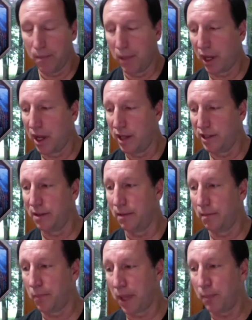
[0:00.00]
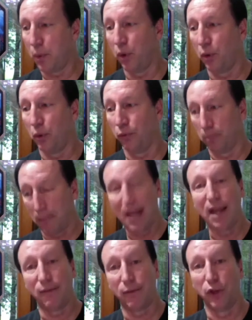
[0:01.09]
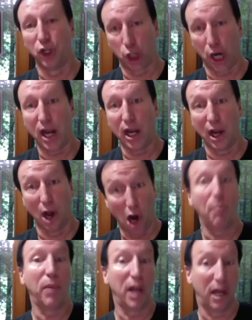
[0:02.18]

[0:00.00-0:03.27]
because the people meeting for the training are meeting